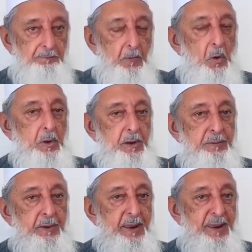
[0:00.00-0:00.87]
Or
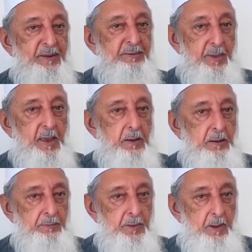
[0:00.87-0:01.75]
is it a sign
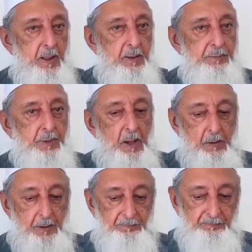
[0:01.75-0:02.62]
of the last
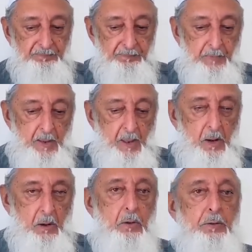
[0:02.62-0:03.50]
hour?
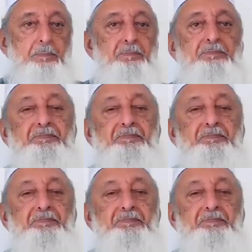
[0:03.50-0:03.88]
Good.